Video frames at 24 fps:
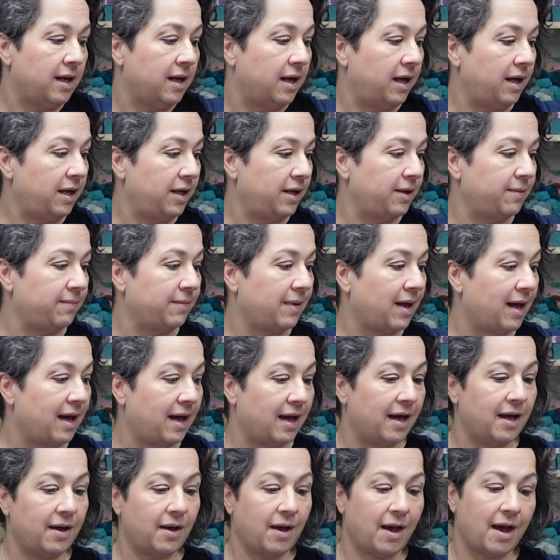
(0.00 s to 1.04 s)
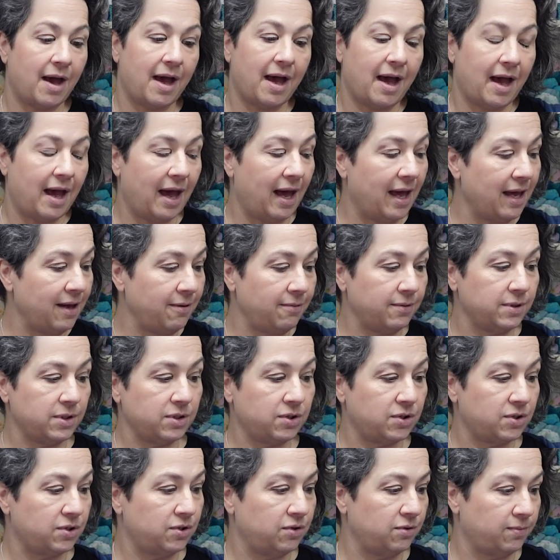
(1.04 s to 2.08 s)
I was
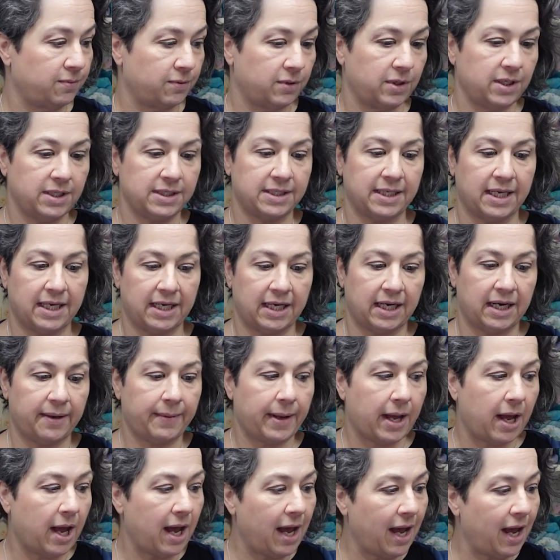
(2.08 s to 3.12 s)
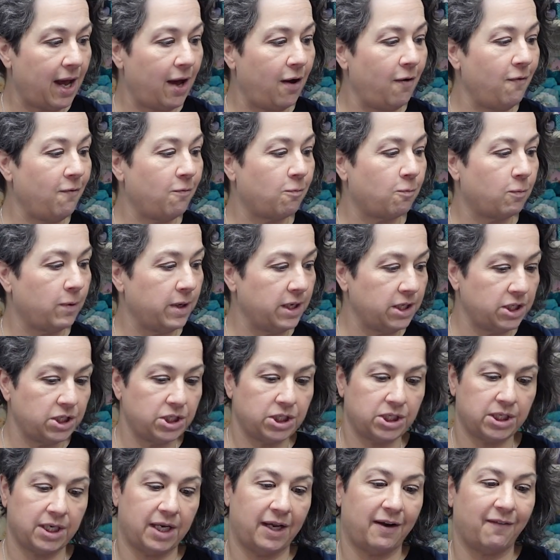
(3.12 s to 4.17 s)
super excited about how
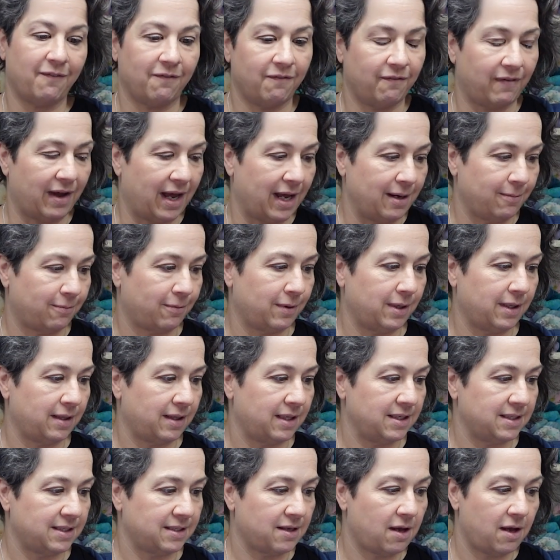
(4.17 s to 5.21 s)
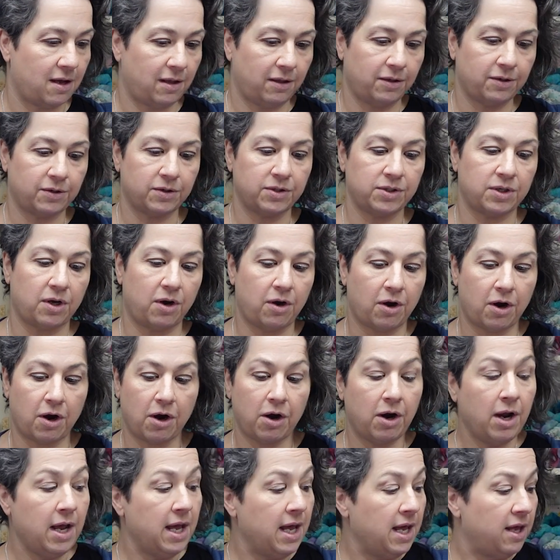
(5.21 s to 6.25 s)
rich and vibrant these colors
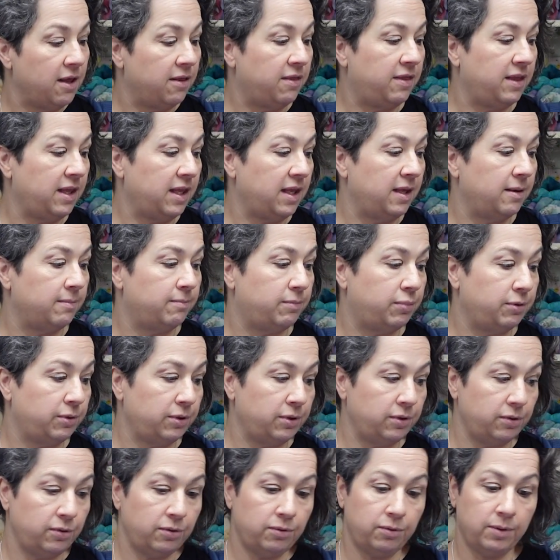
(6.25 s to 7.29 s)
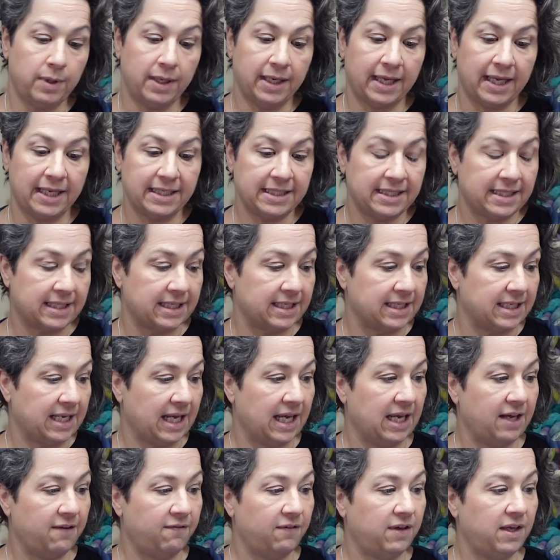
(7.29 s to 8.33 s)
are. The blue against the
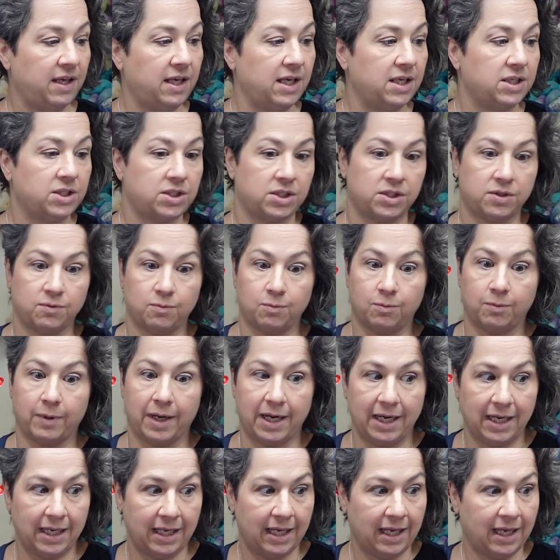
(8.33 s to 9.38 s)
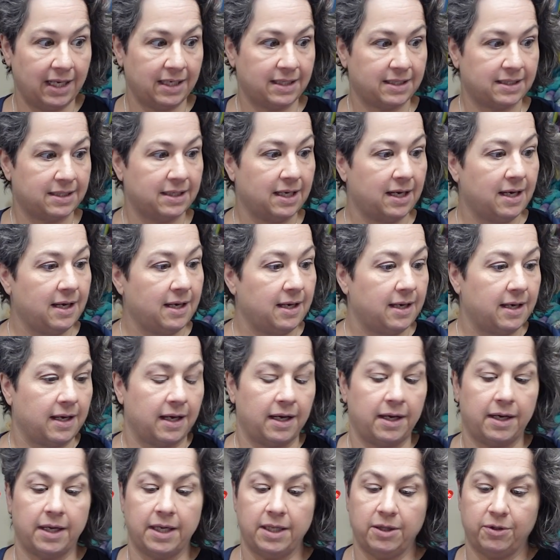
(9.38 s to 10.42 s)
navy, it just radiates.
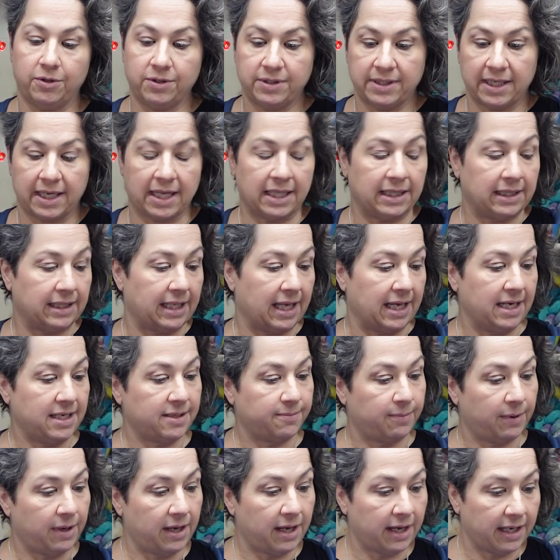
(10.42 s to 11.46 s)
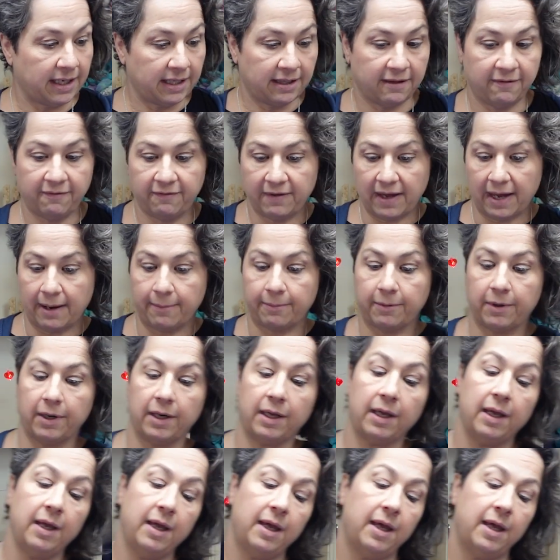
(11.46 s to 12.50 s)
It looks like a light behind the fabric.